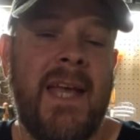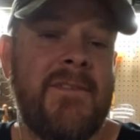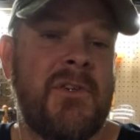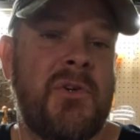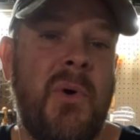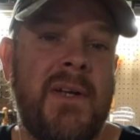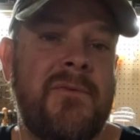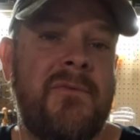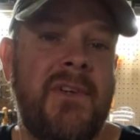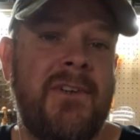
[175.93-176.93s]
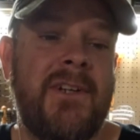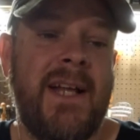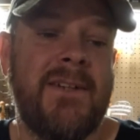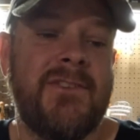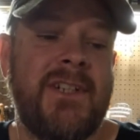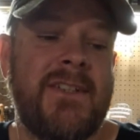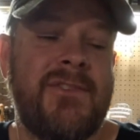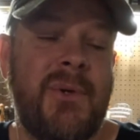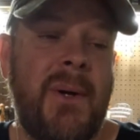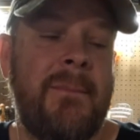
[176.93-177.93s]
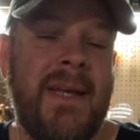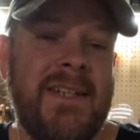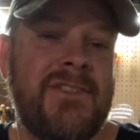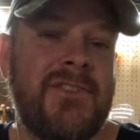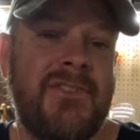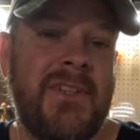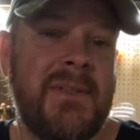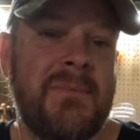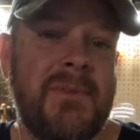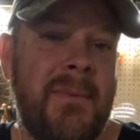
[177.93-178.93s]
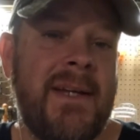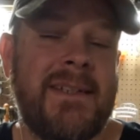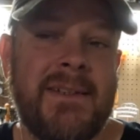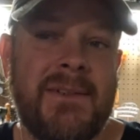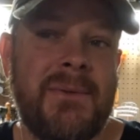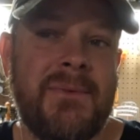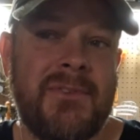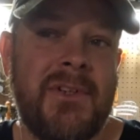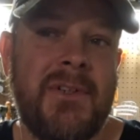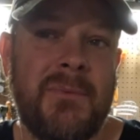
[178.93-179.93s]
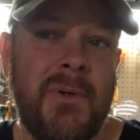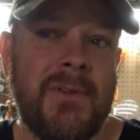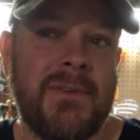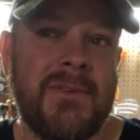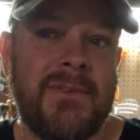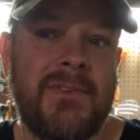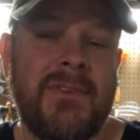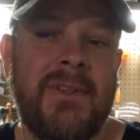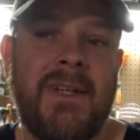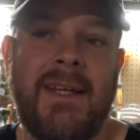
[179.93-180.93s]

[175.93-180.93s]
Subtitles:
haven't quite figured it out yet. So I may just send them to Mike at Goon's Gun Works